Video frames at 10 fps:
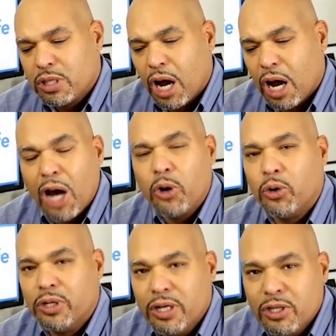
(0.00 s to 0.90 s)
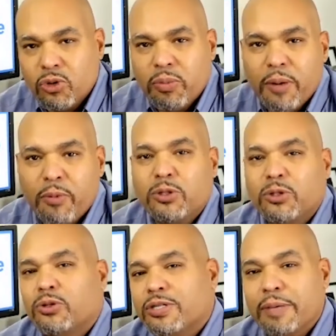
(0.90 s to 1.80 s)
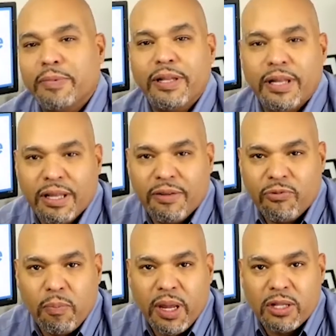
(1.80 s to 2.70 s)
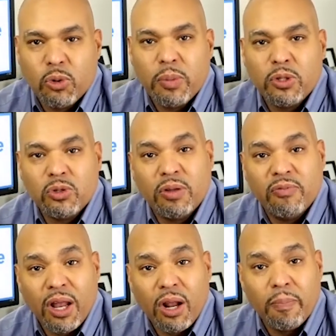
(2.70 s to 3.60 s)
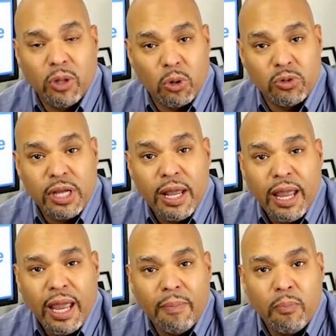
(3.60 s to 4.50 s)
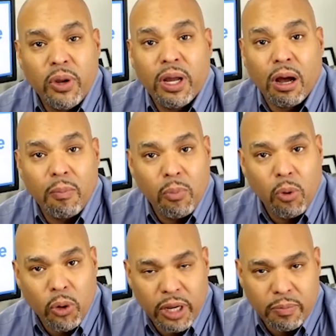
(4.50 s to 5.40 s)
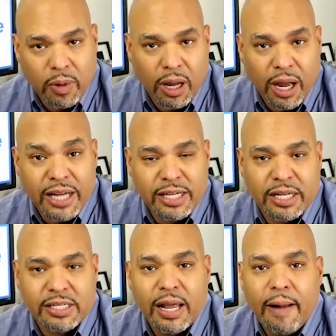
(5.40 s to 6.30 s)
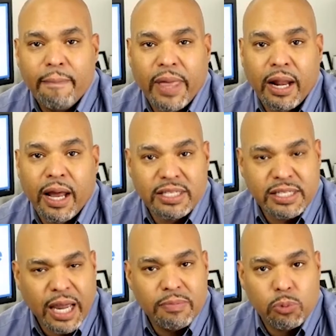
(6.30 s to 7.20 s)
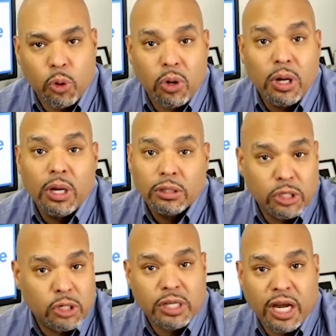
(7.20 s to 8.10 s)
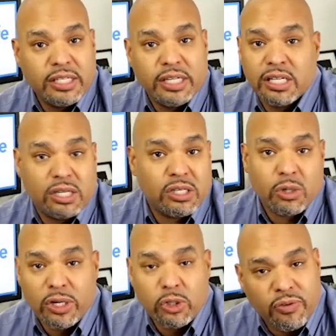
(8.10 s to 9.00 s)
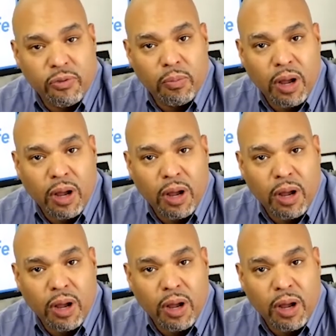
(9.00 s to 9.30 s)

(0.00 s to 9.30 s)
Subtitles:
honored to be able to do the same thing they did for me, to be able to develop those and bring onboarding hygienists that at times were just hygienists just graduated from